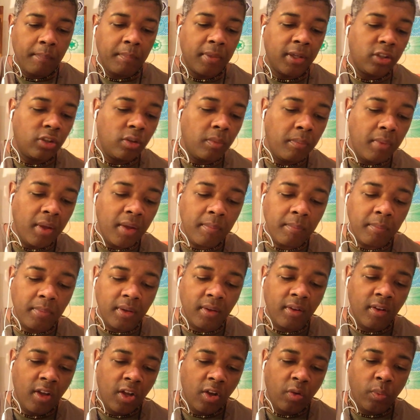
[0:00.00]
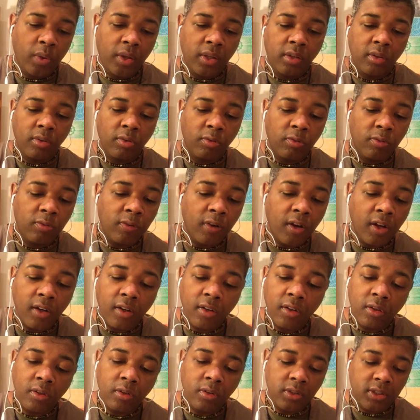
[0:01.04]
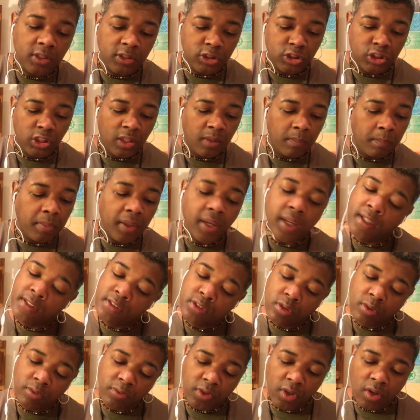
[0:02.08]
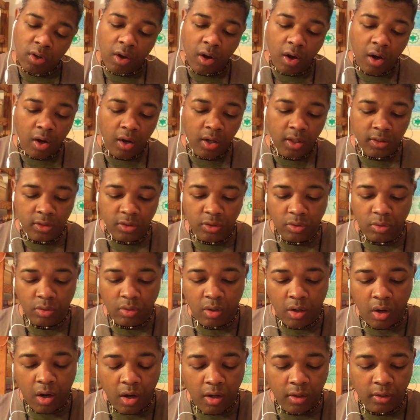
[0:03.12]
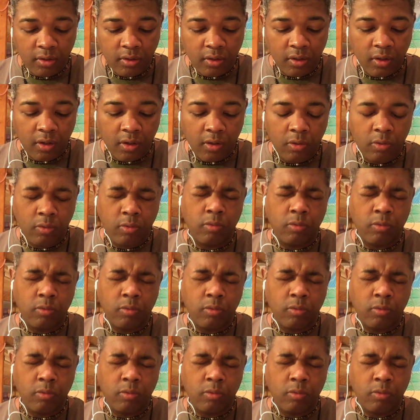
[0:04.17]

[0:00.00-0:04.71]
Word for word: But remember, when you follow the G P S of your heart, you can't go